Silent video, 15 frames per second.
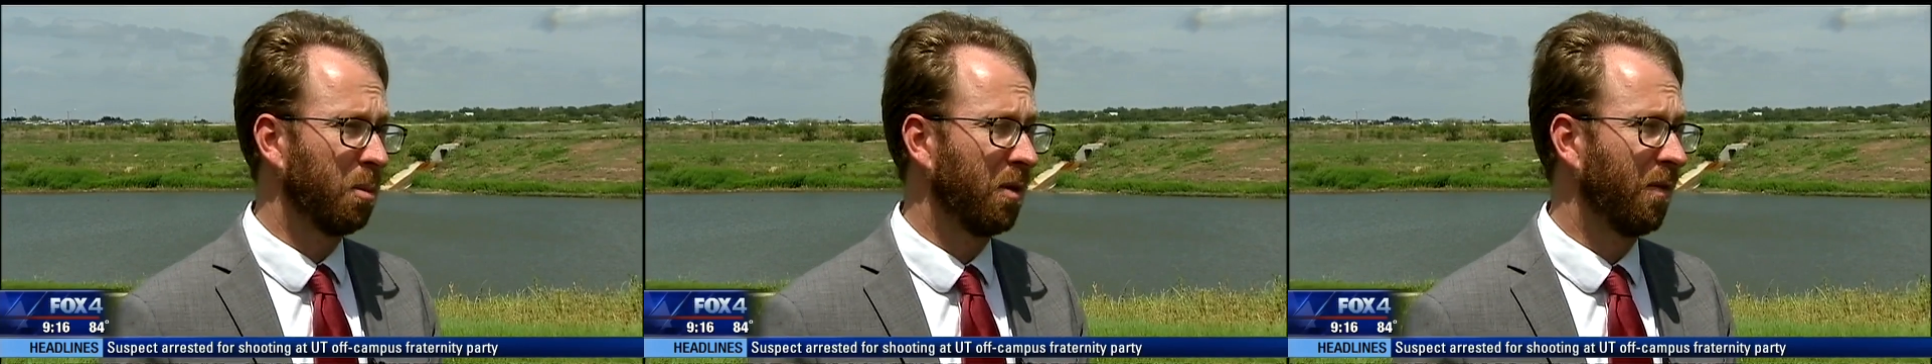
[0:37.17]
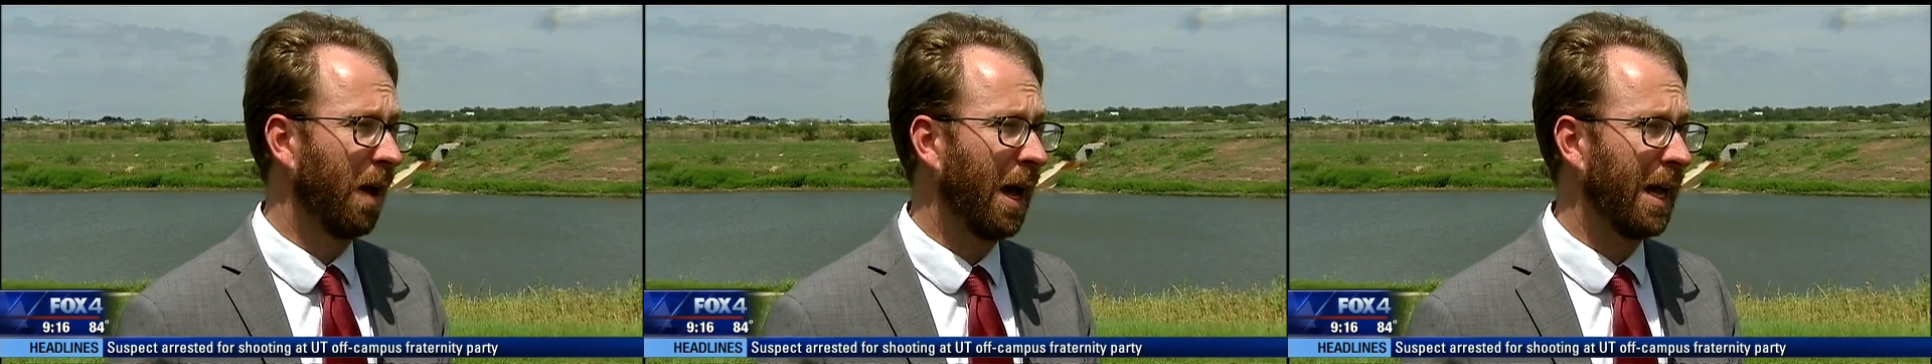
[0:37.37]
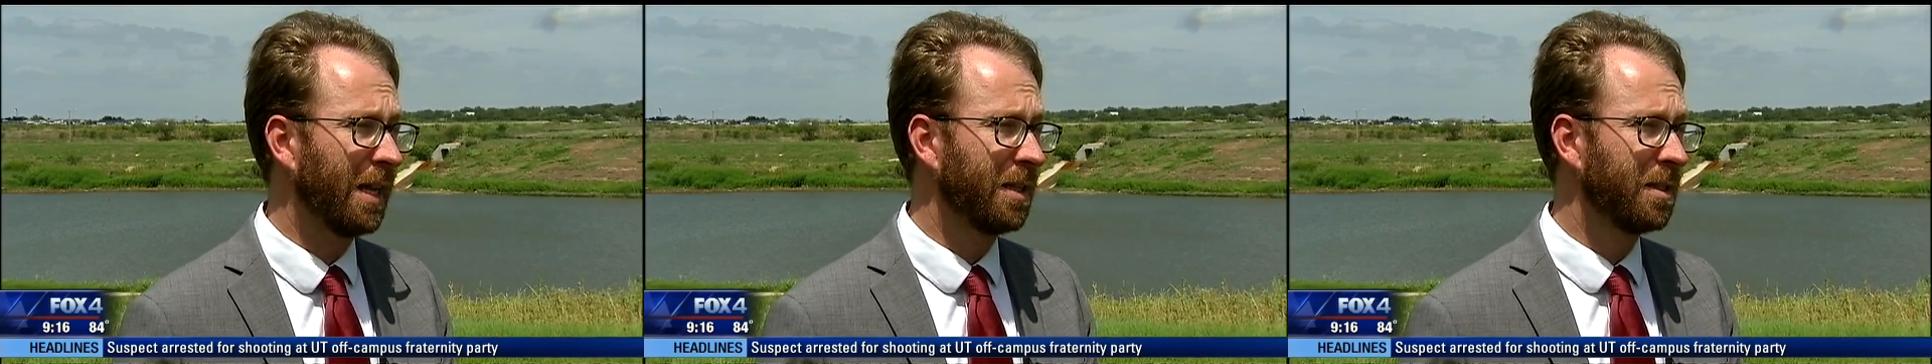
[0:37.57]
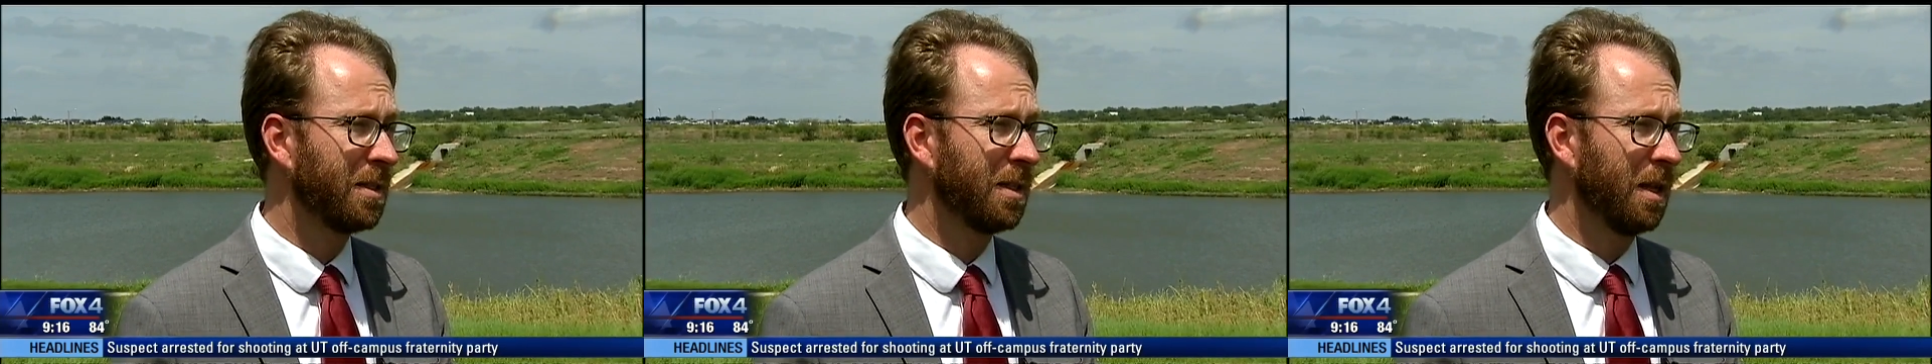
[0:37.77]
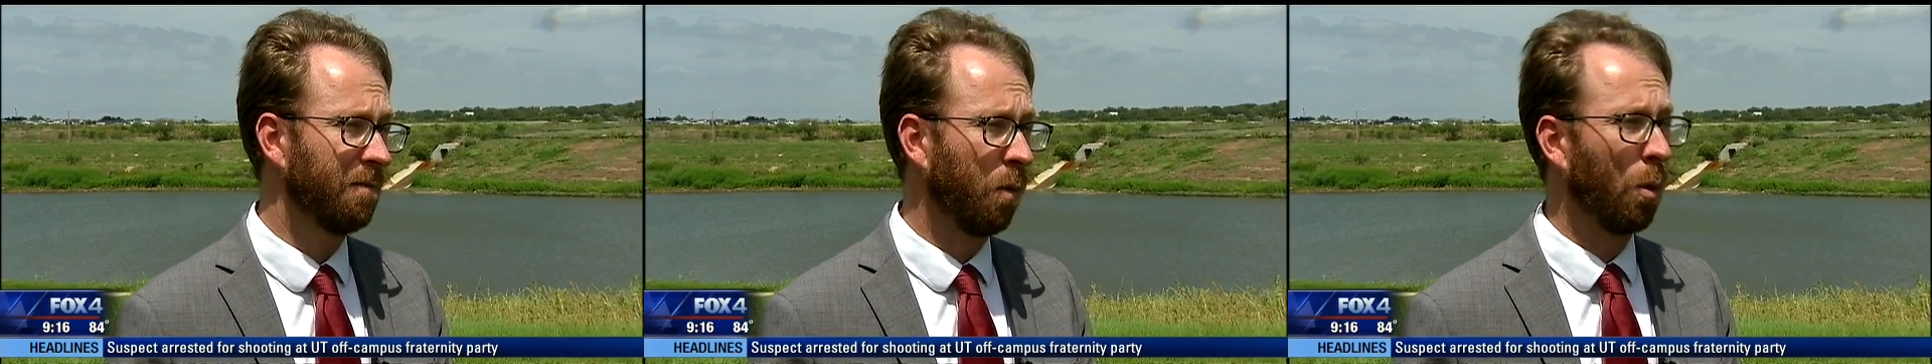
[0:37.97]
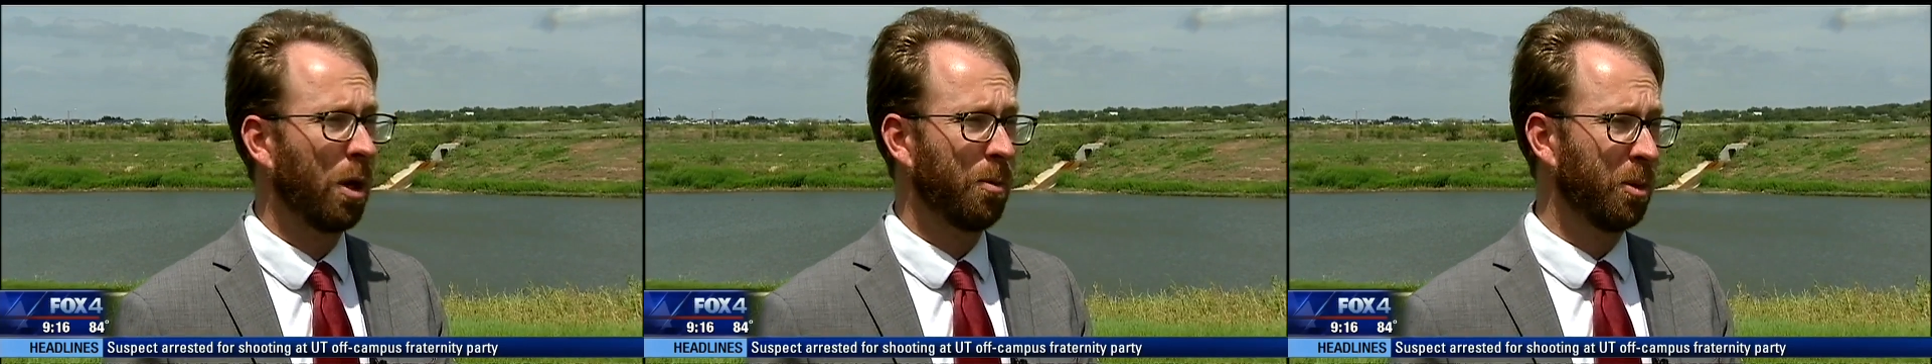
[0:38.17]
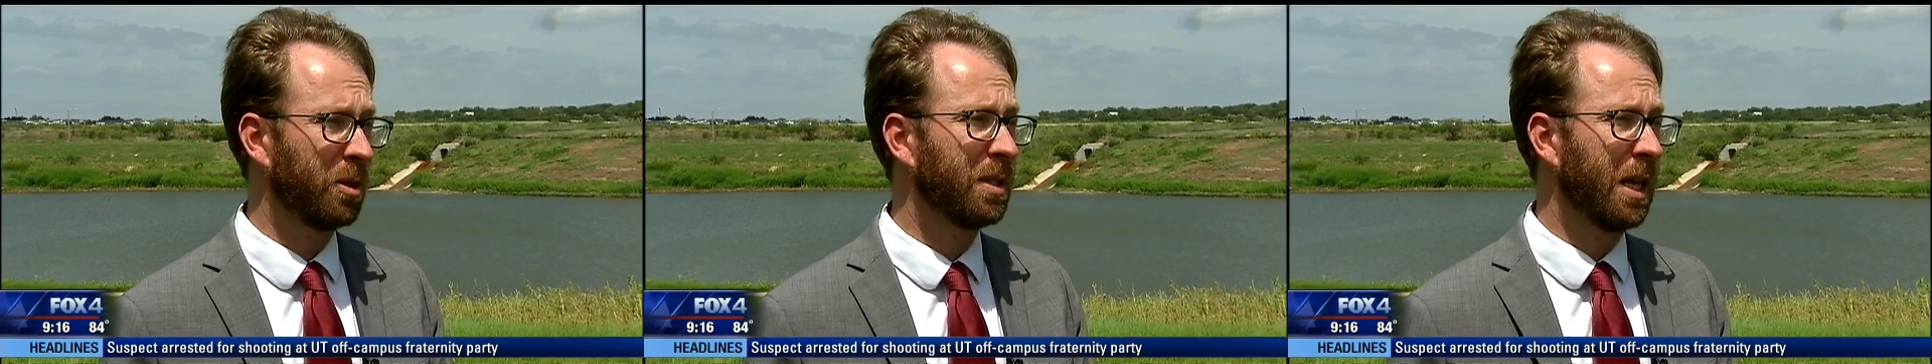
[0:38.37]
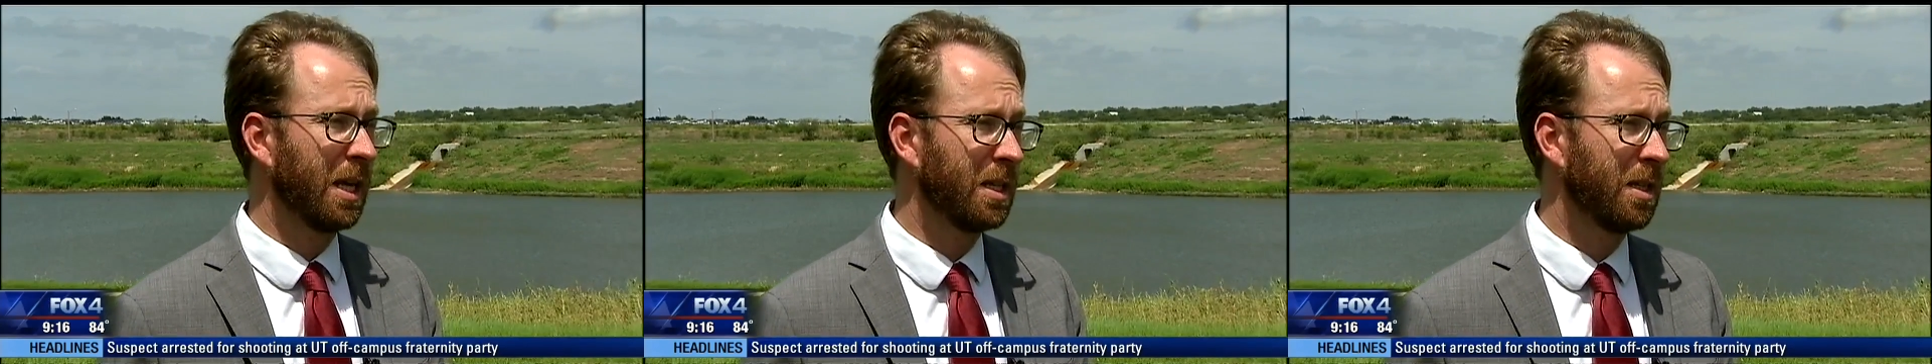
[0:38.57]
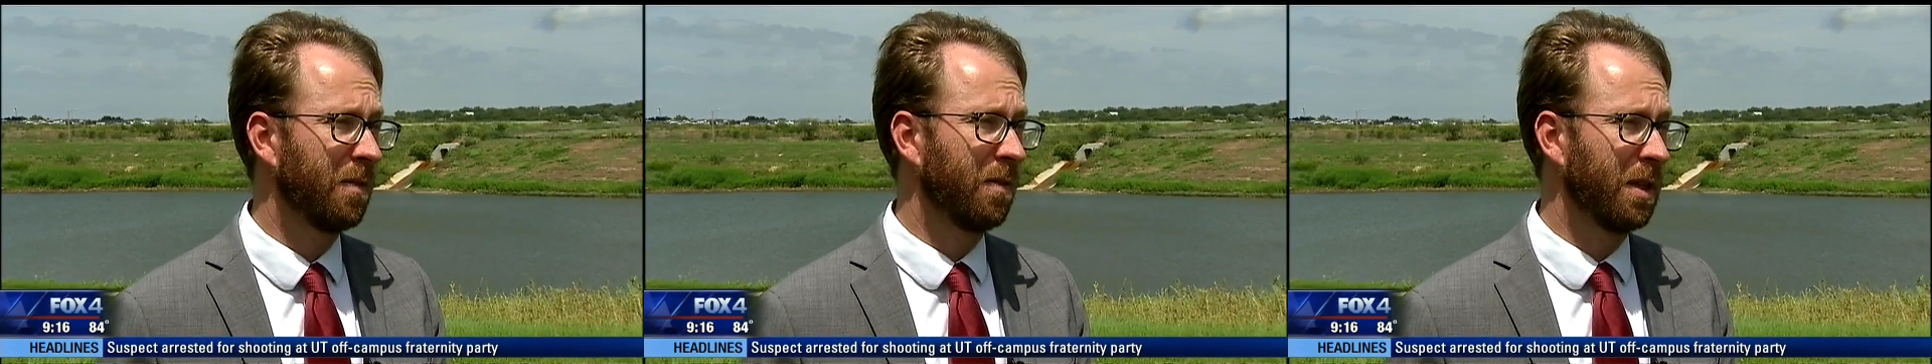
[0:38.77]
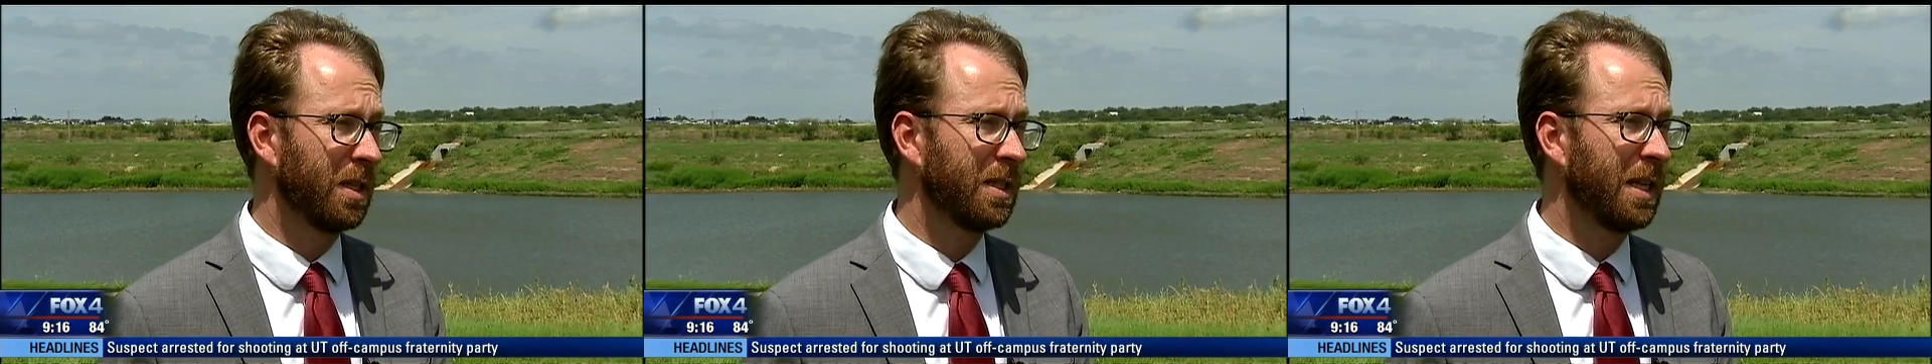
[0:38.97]
Metzger works for Environment
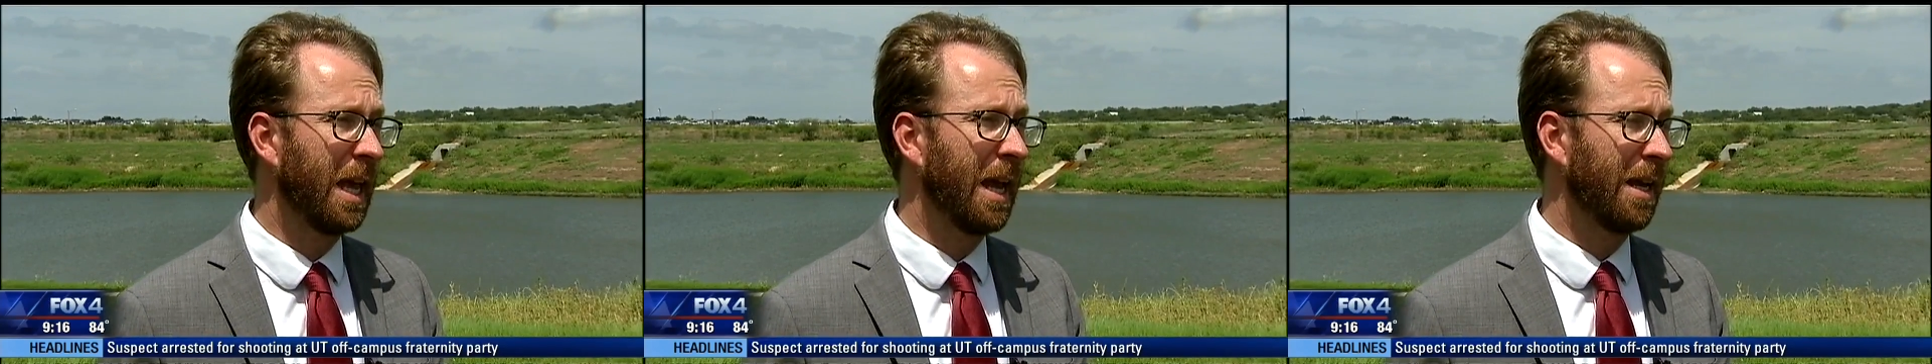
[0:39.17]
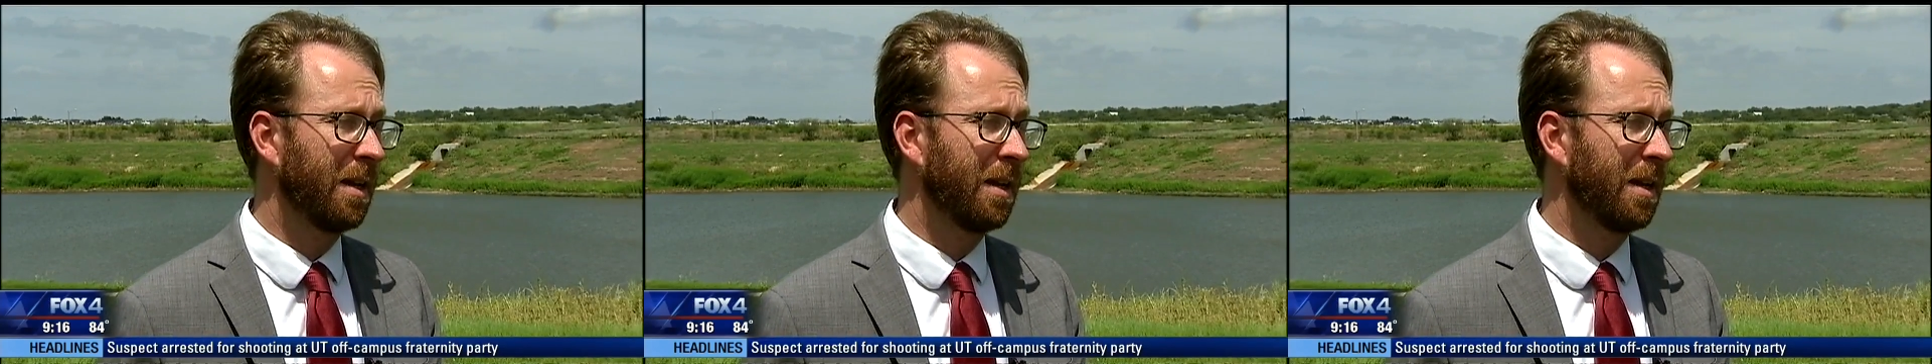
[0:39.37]
Texas,